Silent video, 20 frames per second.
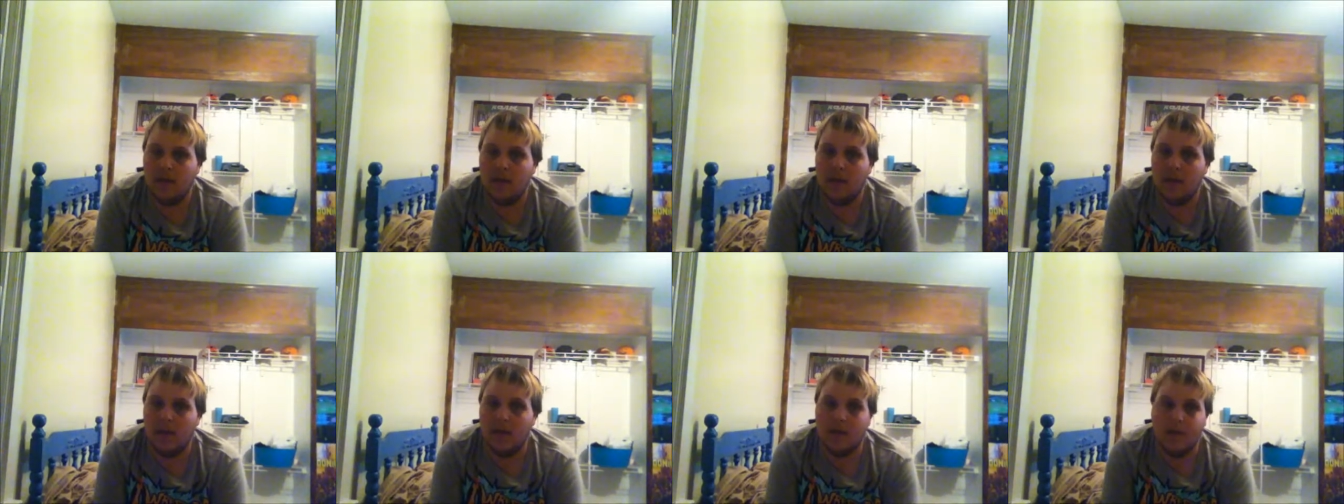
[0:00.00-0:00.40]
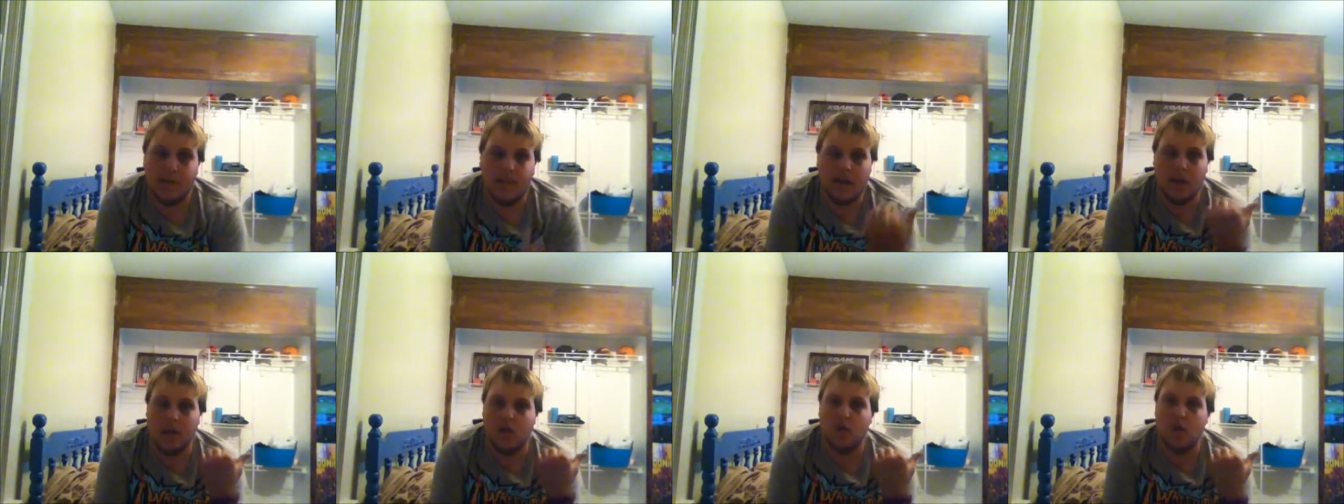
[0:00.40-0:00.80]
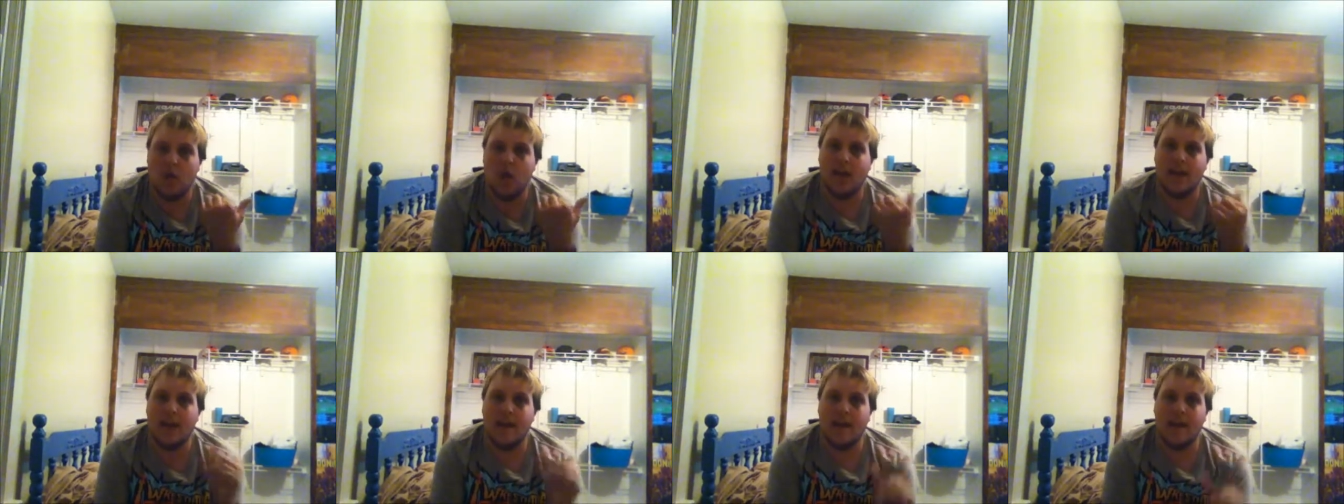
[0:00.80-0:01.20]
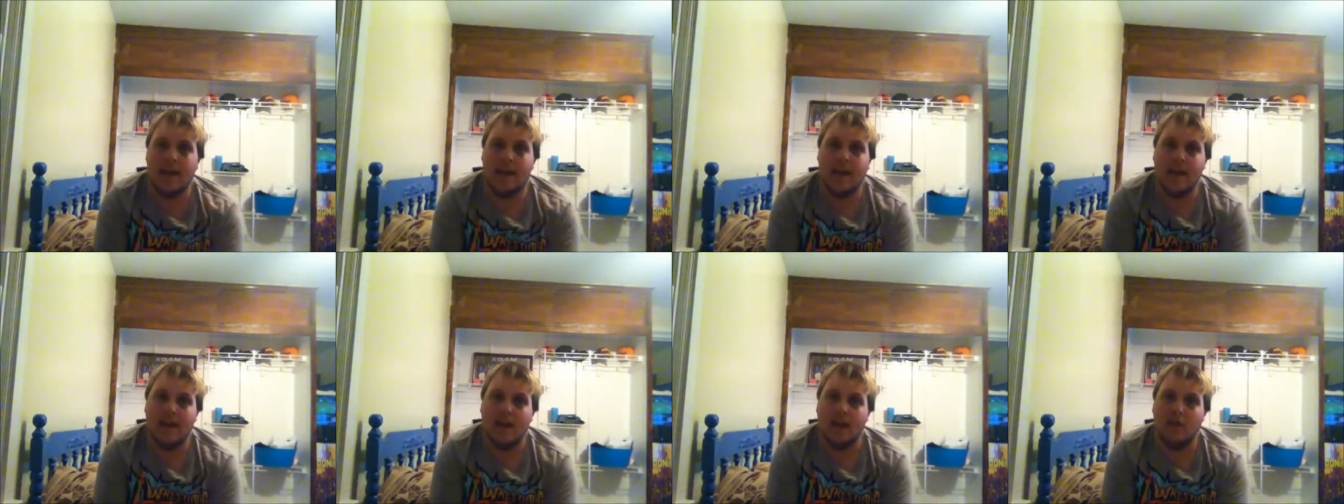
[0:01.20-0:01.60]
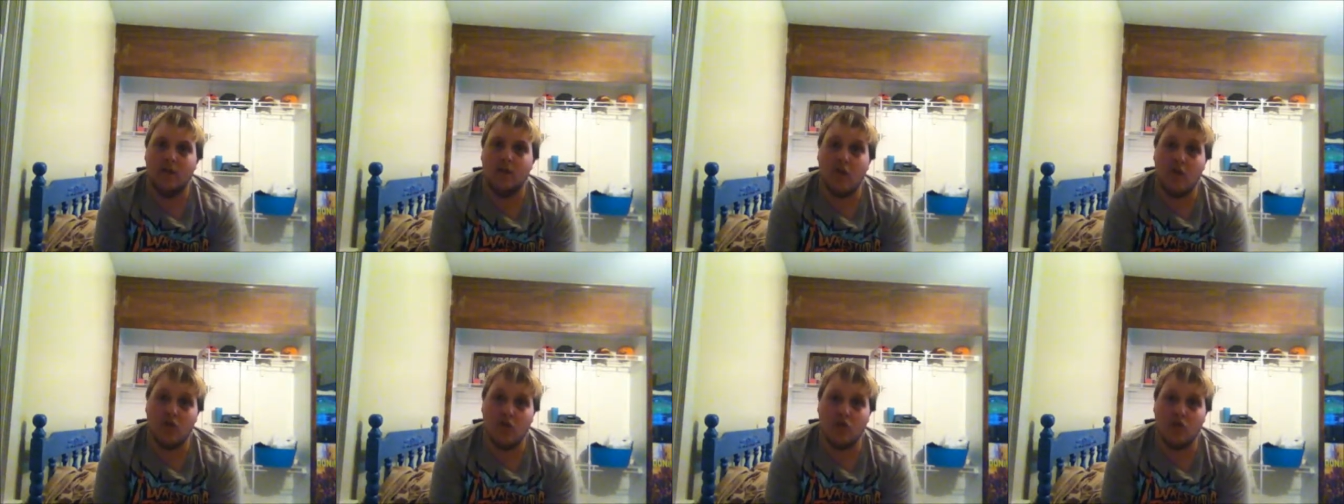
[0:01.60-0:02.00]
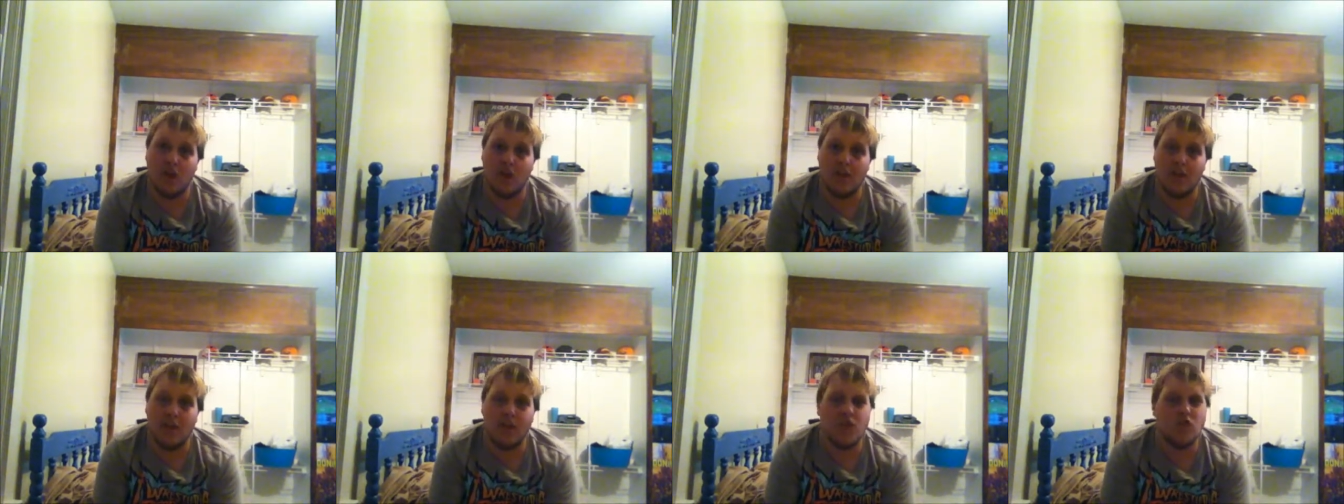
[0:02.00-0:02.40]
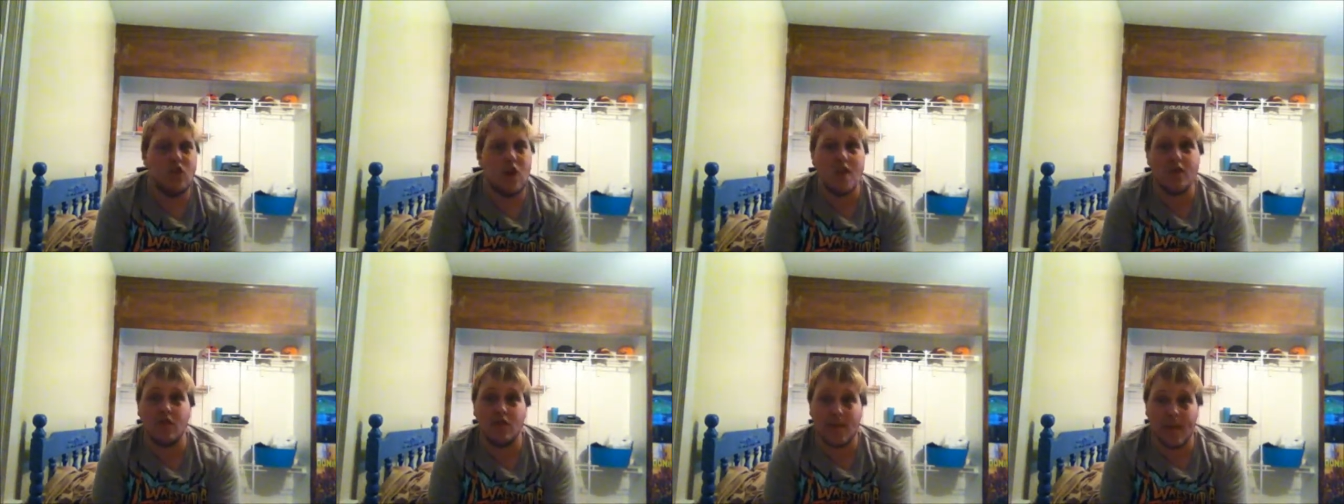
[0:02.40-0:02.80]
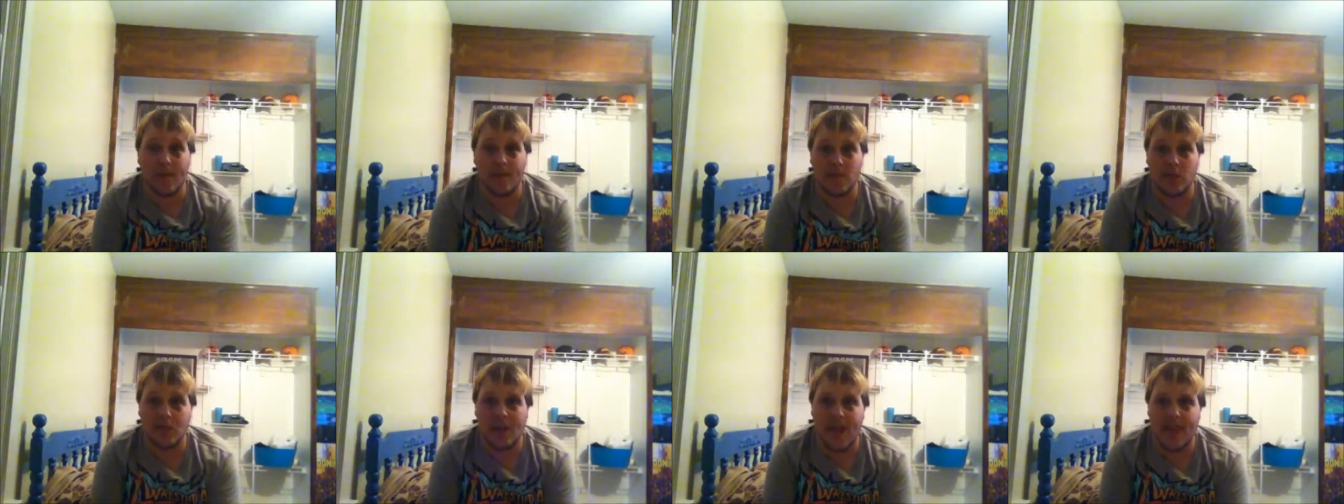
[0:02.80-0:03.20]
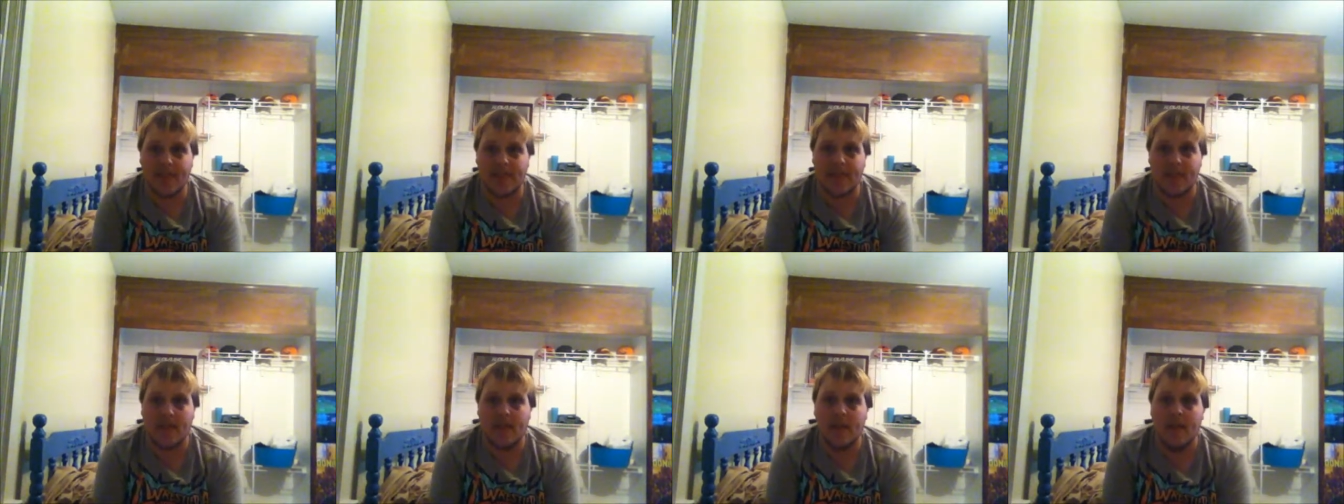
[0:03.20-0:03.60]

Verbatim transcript: in a, in a trunk in a uh, treasure treasure type of chest